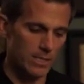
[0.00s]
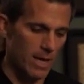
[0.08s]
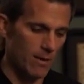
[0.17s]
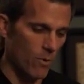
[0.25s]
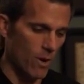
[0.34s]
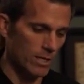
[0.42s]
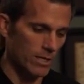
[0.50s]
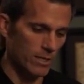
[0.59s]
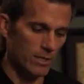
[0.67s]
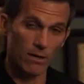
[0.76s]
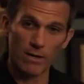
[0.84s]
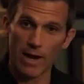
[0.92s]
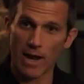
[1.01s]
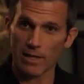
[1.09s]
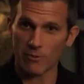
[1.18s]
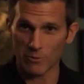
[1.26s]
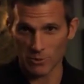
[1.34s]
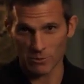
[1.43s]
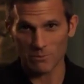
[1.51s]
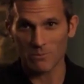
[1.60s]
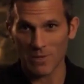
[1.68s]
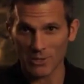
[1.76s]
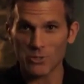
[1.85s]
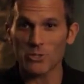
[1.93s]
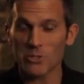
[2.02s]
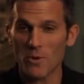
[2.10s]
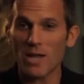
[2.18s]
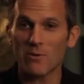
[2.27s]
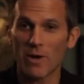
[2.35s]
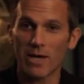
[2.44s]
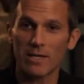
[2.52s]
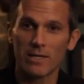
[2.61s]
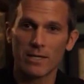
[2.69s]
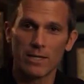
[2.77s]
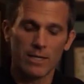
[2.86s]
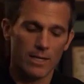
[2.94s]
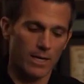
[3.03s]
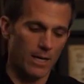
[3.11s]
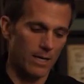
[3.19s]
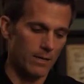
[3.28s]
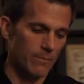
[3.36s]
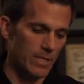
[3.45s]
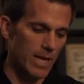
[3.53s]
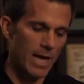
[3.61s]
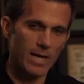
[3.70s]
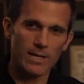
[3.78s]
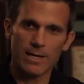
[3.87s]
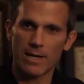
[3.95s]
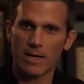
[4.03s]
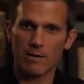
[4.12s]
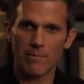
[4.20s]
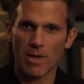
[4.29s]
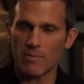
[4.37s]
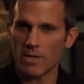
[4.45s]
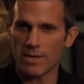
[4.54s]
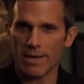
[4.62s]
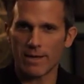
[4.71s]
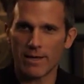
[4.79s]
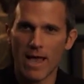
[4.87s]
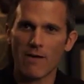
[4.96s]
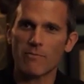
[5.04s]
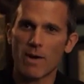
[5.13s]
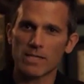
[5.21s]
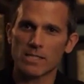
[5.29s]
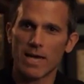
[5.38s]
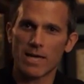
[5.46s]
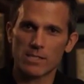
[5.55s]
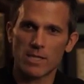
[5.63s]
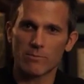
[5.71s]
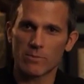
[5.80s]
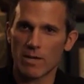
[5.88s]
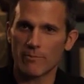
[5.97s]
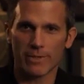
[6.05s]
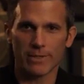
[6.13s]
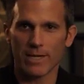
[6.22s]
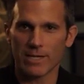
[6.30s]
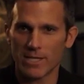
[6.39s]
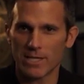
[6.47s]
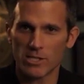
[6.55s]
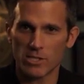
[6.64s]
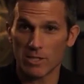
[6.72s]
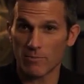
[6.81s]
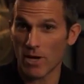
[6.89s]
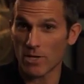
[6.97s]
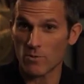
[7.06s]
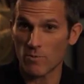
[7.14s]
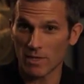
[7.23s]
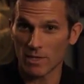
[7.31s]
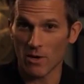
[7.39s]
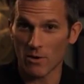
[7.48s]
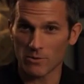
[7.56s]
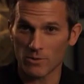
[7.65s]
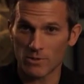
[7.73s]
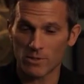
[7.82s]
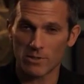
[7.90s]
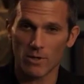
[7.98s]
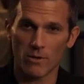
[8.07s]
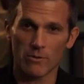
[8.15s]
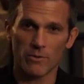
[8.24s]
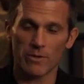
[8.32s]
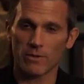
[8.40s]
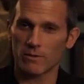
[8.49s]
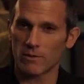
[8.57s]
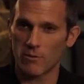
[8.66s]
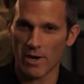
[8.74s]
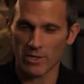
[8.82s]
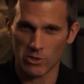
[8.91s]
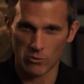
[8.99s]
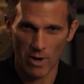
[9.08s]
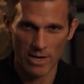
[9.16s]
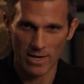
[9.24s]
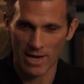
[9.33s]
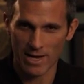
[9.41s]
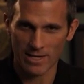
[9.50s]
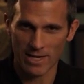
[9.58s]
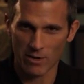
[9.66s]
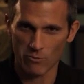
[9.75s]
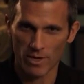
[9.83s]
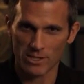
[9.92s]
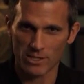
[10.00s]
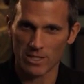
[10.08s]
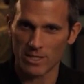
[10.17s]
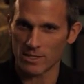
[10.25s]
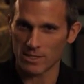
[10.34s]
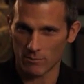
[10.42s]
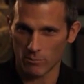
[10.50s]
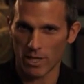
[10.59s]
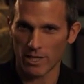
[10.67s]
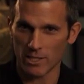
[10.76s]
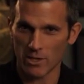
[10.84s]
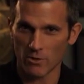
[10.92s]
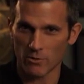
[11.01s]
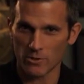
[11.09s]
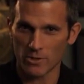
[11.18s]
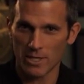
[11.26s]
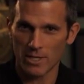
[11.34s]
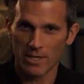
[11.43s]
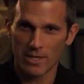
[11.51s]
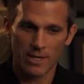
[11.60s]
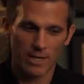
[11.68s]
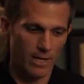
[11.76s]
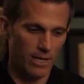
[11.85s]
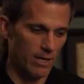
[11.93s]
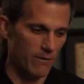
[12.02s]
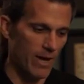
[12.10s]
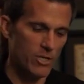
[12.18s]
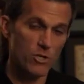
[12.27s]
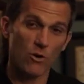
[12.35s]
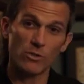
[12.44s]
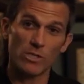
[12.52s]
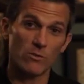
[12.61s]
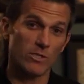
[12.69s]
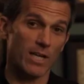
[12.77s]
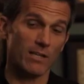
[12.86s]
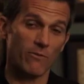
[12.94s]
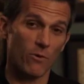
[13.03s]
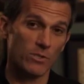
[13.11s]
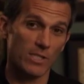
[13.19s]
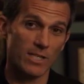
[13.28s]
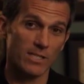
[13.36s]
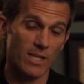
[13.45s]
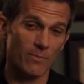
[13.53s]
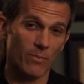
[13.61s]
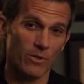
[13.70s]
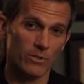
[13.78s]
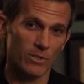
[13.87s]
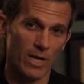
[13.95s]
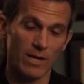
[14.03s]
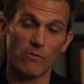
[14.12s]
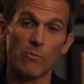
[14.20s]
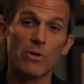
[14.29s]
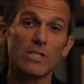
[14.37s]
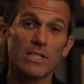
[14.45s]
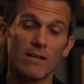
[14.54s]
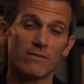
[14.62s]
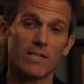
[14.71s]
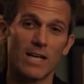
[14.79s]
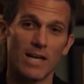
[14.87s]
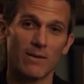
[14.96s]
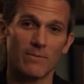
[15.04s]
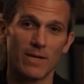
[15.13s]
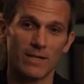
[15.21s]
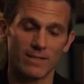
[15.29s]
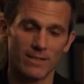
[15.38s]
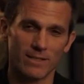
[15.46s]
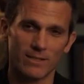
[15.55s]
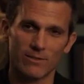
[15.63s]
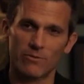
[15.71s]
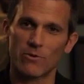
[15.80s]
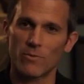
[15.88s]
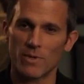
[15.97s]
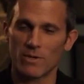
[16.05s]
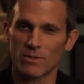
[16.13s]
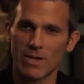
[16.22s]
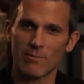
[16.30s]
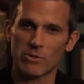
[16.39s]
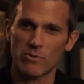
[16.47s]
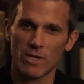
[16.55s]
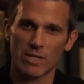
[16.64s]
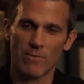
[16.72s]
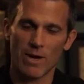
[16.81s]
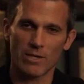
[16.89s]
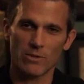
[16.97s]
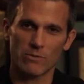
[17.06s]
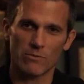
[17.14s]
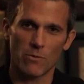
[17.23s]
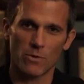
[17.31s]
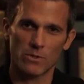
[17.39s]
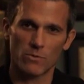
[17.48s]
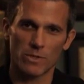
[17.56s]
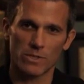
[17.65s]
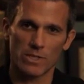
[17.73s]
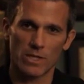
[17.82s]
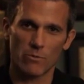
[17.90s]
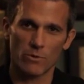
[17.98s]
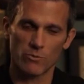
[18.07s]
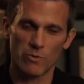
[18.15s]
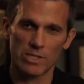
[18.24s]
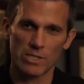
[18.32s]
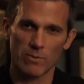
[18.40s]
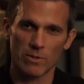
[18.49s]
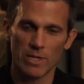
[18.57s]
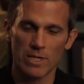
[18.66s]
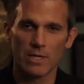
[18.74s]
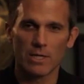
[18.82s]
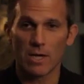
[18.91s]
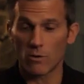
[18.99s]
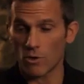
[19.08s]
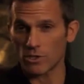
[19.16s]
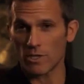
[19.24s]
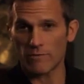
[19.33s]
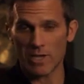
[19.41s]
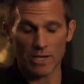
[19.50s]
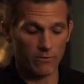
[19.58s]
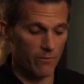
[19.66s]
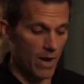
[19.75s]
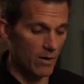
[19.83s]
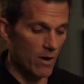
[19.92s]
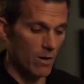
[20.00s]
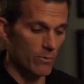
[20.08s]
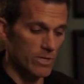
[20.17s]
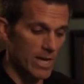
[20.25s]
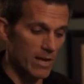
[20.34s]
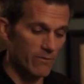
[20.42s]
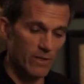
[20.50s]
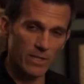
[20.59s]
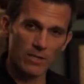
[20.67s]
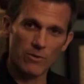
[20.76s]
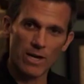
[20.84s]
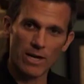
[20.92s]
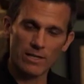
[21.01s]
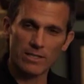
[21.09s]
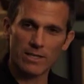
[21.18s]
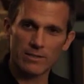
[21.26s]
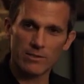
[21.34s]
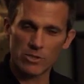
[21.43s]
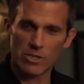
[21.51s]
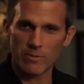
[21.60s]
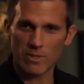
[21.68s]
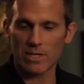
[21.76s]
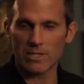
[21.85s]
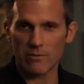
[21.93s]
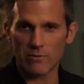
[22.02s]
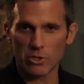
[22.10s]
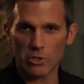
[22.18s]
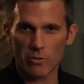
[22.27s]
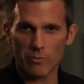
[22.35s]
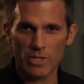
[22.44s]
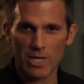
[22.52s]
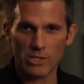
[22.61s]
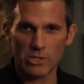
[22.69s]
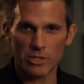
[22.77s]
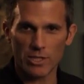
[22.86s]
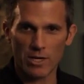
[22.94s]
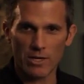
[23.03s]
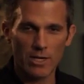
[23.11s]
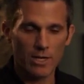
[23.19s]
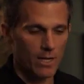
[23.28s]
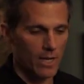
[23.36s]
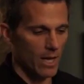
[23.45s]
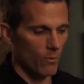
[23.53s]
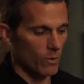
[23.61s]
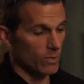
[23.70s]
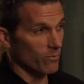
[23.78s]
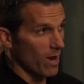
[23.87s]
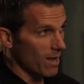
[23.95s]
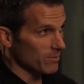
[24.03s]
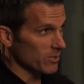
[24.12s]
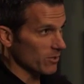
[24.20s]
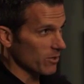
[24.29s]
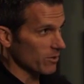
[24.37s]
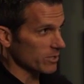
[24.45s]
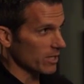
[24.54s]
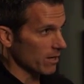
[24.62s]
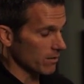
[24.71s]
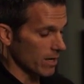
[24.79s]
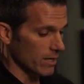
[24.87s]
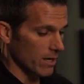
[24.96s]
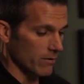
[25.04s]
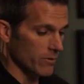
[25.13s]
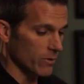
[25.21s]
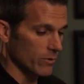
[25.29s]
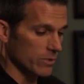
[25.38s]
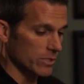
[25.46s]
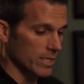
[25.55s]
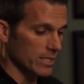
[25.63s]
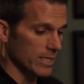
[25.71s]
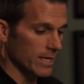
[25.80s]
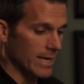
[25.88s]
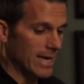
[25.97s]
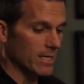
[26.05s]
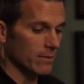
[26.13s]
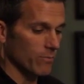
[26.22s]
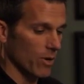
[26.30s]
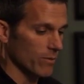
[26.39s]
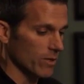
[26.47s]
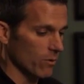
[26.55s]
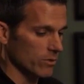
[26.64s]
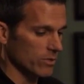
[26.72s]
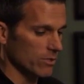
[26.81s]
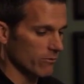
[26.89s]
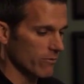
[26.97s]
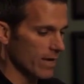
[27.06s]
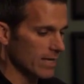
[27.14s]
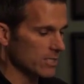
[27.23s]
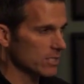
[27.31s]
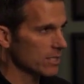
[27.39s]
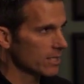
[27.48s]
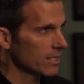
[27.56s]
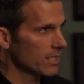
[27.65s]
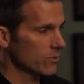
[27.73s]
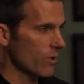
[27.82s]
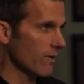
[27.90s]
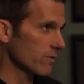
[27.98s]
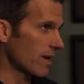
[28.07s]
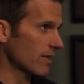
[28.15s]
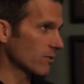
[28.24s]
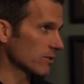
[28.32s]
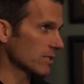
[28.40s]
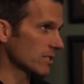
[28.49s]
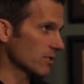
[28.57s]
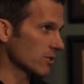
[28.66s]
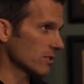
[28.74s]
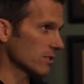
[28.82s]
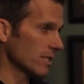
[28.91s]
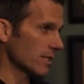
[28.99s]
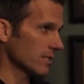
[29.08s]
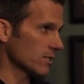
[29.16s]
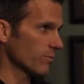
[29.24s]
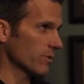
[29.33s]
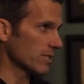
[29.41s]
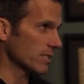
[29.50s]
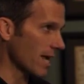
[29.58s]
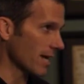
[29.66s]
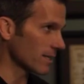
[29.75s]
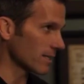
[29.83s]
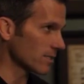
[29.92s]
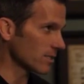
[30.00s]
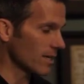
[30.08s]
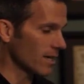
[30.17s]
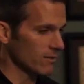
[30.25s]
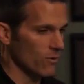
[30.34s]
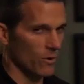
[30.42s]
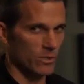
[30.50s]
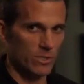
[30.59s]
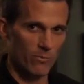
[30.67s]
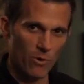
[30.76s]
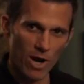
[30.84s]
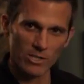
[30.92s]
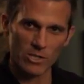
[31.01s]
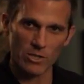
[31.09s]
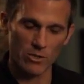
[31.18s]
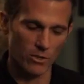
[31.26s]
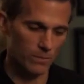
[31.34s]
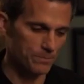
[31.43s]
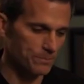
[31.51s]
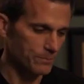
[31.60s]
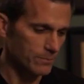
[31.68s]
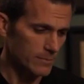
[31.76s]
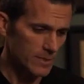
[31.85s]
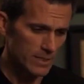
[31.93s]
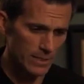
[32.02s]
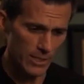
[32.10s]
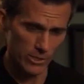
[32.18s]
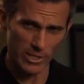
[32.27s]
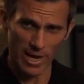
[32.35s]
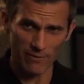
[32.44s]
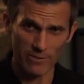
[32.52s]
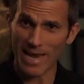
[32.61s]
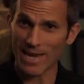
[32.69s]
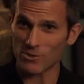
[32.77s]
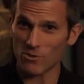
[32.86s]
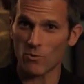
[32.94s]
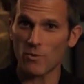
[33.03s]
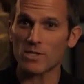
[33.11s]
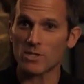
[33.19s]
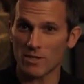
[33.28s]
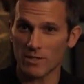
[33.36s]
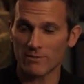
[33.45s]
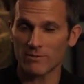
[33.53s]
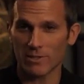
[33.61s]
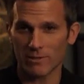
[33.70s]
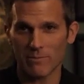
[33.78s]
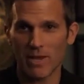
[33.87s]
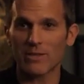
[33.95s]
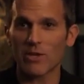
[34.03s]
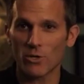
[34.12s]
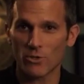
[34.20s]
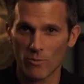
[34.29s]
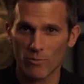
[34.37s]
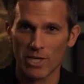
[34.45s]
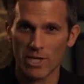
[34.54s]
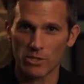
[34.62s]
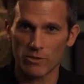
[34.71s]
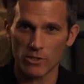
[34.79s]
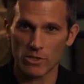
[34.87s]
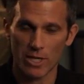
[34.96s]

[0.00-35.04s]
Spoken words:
Let's say I'm walking down a dark alley, which I shouldn't do anyway, but a guy maybe half my size comes up and says he's going to punch me in the nose. So the greatest threat I risk is a bloody nose. If I chose deadly force against that person, I'd have a pretty tough time confirming or demonstrating that my use of force was reasonable. Of course, if they had a firearm or a knife, on the other hand, there's going to be a different interpretation there. One of the problems, though, of course, our viewers and any permit holder is going to face is we have to make those decisions in split seconds, and of course, a prosecutor is going to have days or weeks to make their interpretation of the